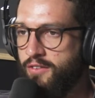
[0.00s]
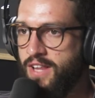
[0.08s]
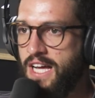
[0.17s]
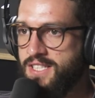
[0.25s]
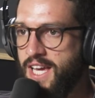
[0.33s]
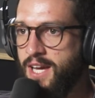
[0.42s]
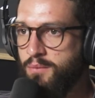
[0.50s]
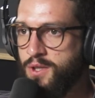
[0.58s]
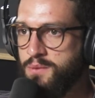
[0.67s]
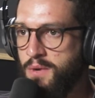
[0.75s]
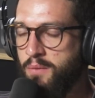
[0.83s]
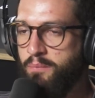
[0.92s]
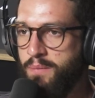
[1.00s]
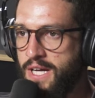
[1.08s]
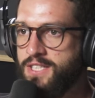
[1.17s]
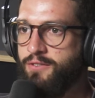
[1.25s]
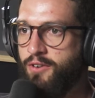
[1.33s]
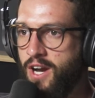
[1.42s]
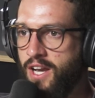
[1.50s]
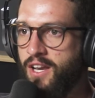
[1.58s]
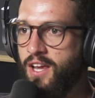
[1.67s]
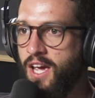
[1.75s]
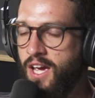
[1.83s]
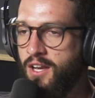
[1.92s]
of that team was my best
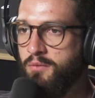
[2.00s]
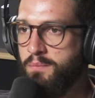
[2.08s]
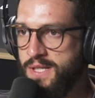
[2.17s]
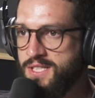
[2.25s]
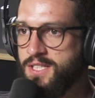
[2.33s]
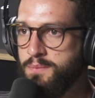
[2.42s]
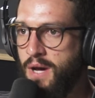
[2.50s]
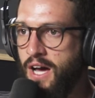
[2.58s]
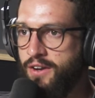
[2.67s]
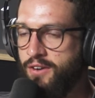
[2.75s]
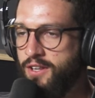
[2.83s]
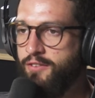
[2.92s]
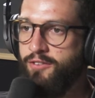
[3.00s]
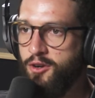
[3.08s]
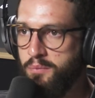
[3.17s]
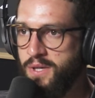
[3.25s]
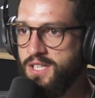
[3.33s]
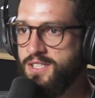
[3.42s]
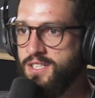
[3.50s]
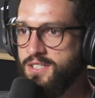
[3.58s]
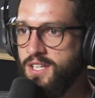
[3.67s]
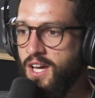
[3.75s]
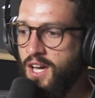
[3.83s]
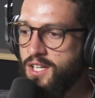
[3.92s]
friend and business partner in the film
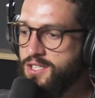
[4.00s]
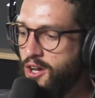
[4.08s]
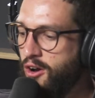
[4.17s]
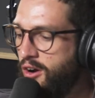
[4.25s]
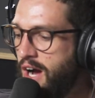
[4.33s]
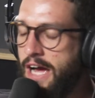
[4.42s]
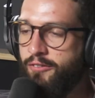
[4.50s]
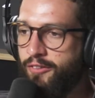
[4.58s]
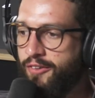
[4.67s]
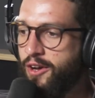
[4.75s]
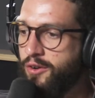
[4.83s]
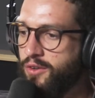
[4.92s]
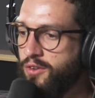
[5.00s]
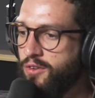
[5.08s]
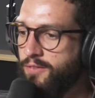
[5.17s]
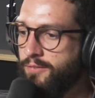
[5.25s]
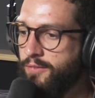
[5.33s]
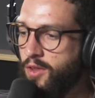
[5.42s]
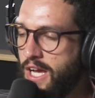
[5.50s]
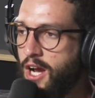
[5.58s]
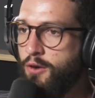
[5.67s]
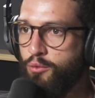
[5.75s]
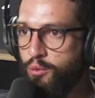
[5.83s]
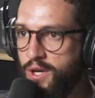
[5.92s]
business. So I felt
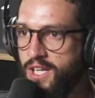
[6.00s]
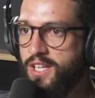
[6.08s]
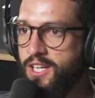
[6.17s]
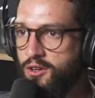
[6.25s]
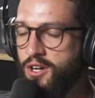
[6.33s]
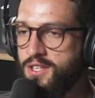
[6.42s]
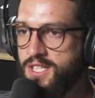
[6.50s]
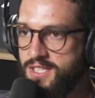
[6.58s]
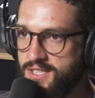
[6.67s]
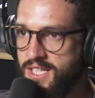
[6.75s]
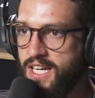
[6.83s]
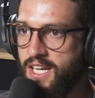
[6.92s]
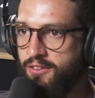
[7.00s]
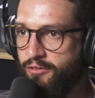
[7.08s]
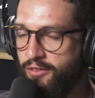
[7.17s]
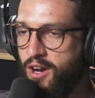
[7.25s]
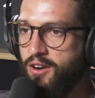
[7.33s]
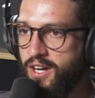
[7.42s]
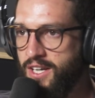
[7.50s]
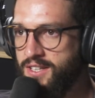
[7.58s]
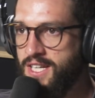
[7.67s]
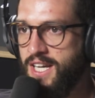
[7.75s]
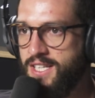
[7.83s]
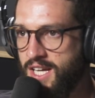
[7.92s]
like I really got to see a very
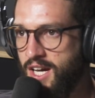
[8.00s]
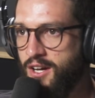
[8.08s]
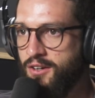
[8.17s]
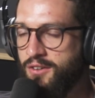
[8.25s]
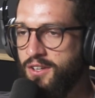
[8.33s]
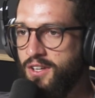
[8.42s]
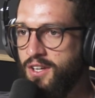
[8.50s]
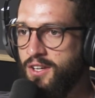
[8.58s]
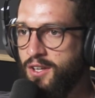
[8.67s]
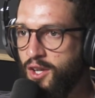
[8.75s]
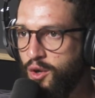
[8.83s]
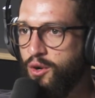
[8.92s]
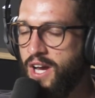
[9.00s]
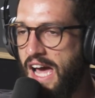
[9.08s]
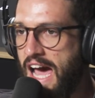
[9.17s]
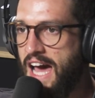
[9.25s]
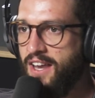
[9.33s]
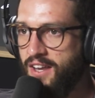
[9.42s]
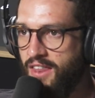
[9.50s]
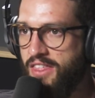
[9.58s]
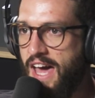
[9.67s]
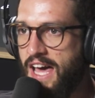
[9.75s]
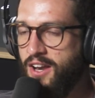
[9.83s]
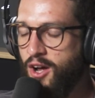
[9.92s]
detailed look at
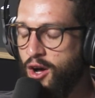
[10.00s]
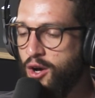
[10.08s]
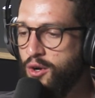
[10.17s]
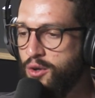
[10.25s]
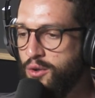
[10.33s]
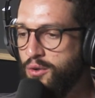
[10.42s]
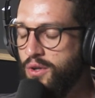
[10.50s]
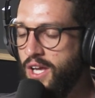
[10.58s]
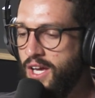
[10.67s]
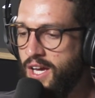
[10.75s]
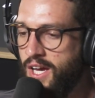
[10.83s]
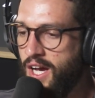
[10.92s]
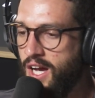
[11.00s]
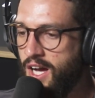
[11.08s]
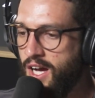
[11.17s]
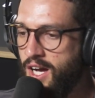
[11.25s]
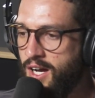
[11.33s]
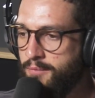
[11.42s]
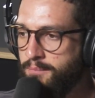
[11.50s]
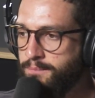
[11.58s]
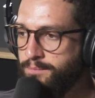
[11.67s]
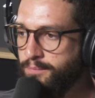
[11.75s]
that whole, I